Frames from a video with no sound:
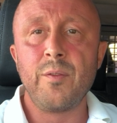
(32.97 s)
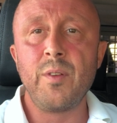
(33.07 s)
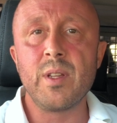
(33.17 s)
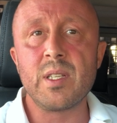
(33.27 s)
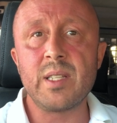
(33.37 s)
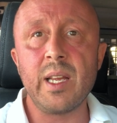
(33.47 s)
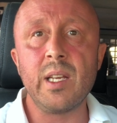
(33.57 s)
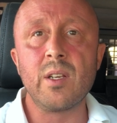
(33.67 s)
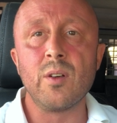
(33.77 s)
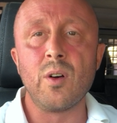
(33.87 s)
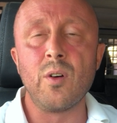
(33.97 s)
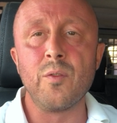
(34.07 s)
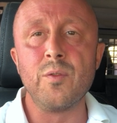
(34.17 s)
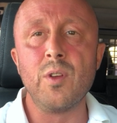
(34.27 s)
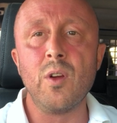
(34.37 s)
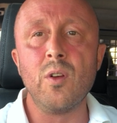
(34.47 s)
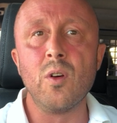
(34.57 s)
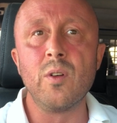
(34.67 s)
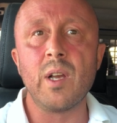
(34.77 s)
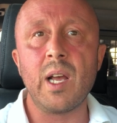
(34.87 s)
for the sake of no
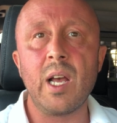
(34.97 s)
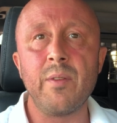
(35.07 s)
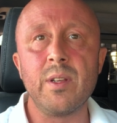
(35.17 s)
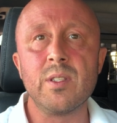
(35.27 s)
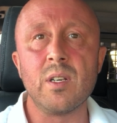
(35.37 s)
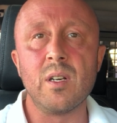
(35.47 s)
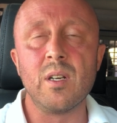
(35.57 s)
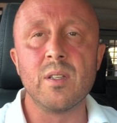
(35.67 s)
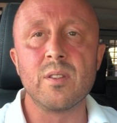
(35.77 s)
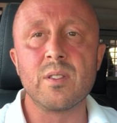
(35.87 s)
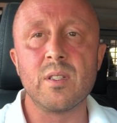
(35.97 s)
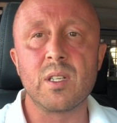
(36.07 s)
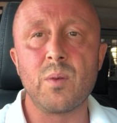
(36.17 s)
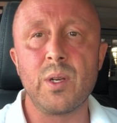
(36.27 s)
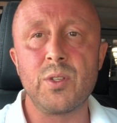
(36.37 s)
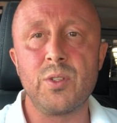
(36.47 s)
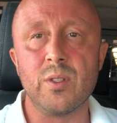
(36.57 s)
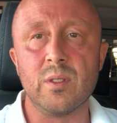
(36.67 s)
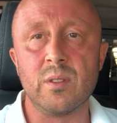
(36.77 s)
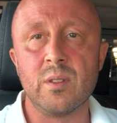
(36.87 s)
longer having to answer the
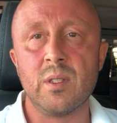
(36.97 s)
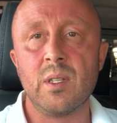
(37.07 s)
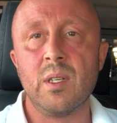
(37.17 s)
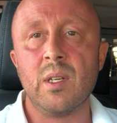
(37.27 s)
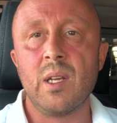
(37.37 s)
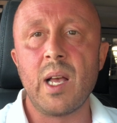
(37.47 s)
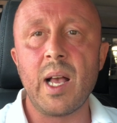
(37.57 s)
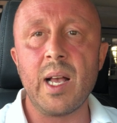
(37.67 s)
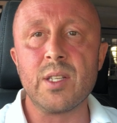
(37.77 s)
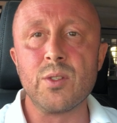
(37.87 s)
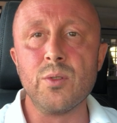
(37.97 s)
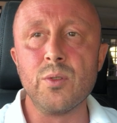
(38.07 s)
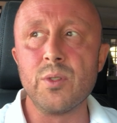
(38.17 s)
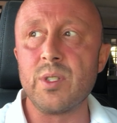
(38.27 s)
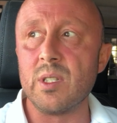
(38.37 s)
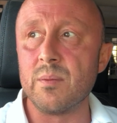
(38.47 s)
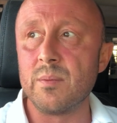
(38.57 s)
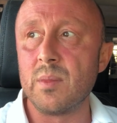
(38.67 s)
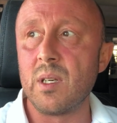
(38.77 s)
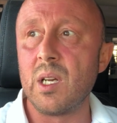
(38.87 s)
question ad
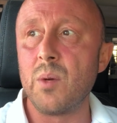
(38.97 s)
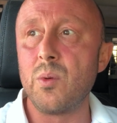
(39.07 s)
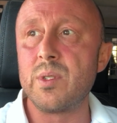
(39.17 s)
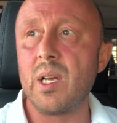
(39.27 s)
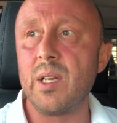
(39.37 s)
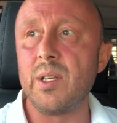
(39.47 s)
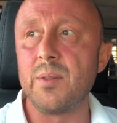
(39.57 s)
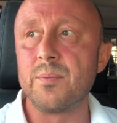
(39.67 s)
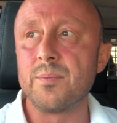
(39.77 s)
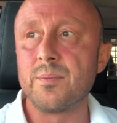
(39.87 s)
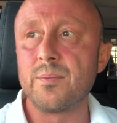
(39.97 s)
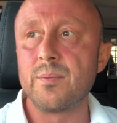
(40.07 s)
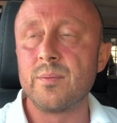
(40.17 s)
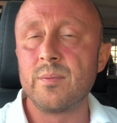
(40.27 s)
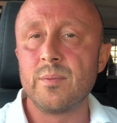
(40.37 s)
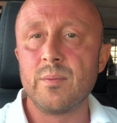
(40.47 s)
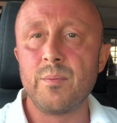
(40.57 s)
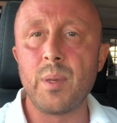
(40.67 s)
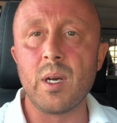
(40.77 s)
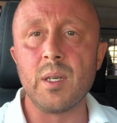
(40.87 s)
nauseum, I will tell you.
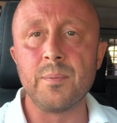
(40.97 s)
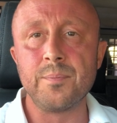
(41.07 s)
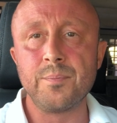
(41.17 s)
But